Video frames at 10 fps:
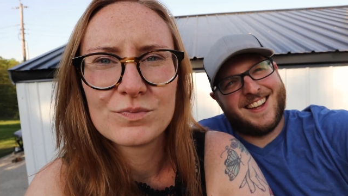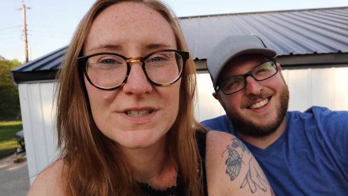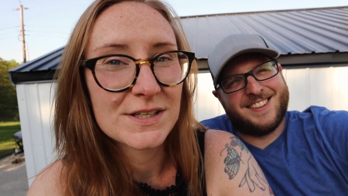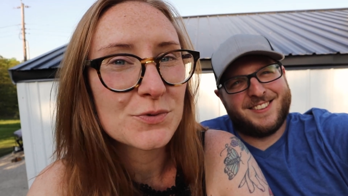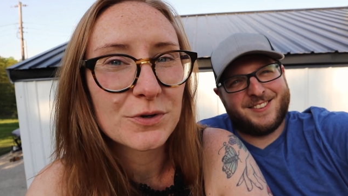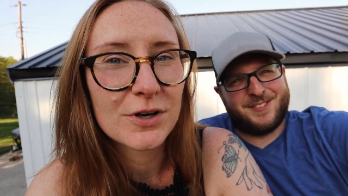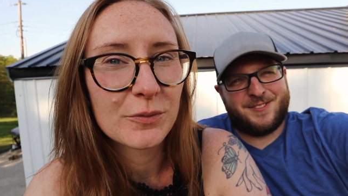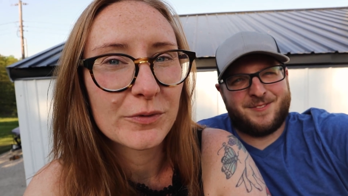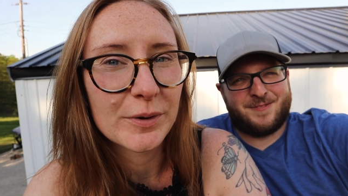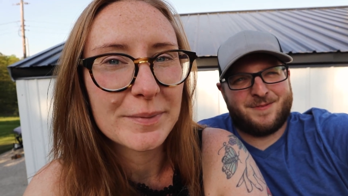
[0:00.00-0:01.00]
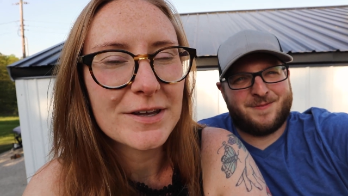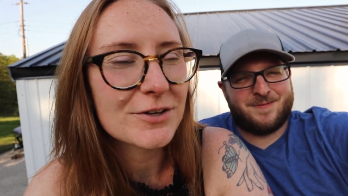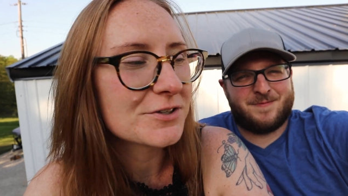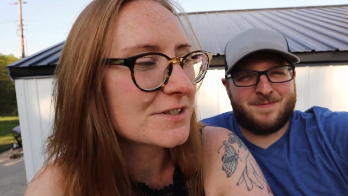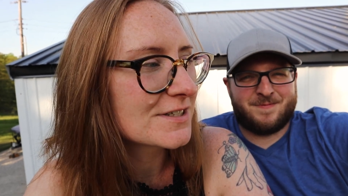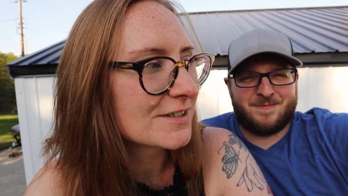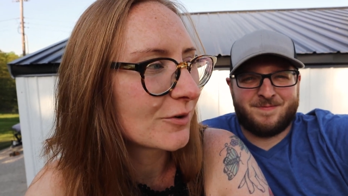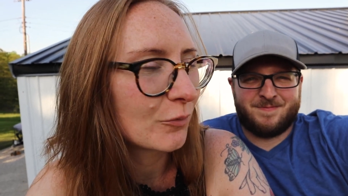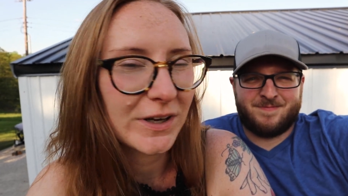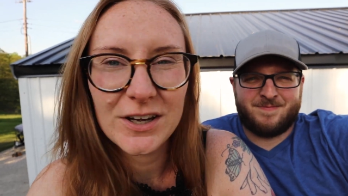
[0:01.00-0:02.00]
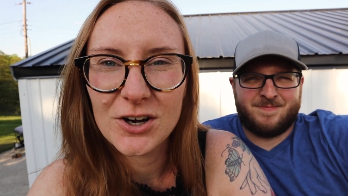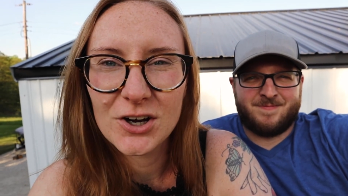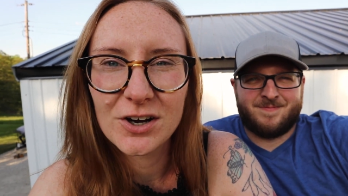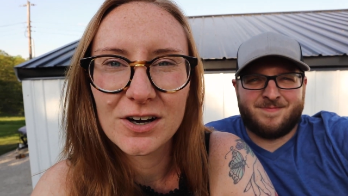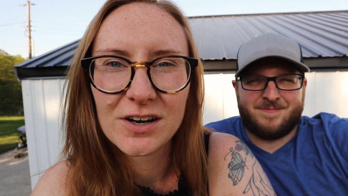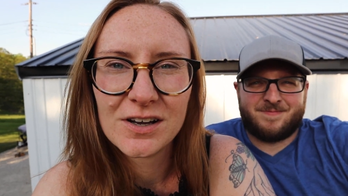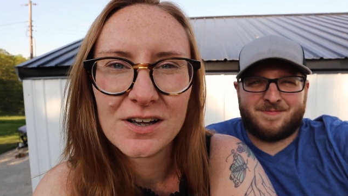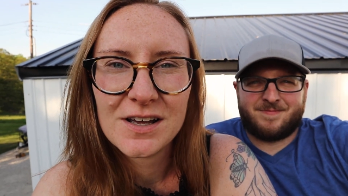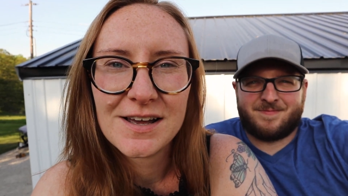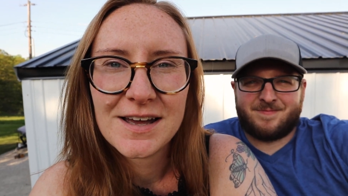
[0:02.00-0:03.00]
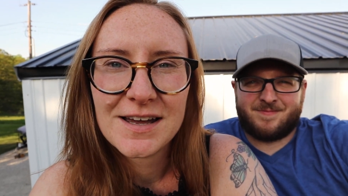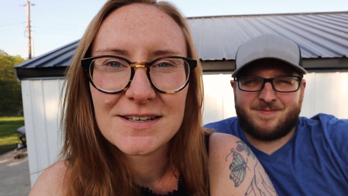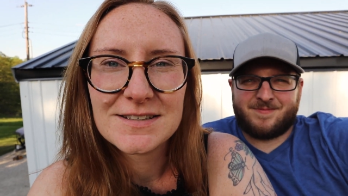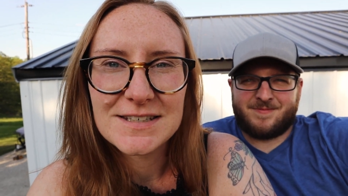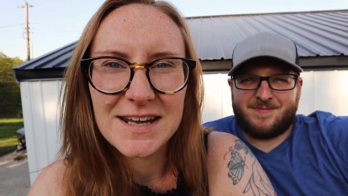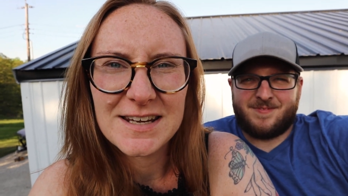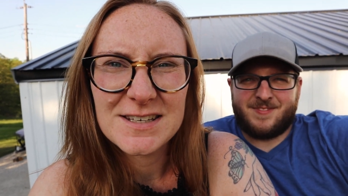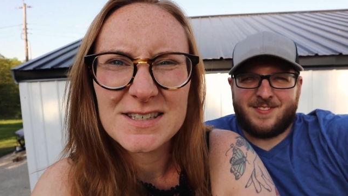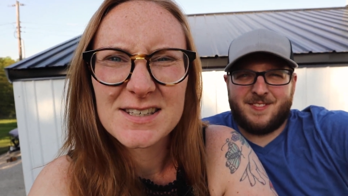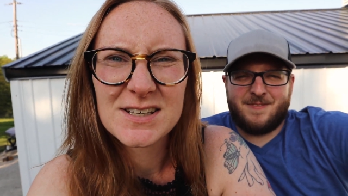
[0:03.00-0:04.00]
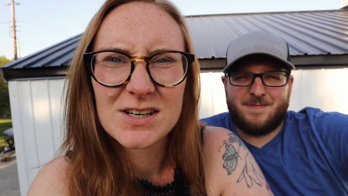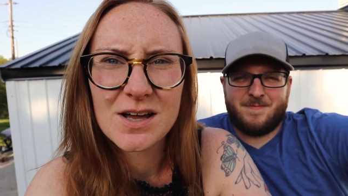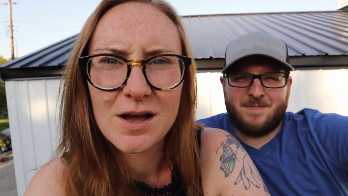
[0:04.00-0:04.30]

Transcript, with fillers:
Speaker 1: Since we're done with our builds, we are days,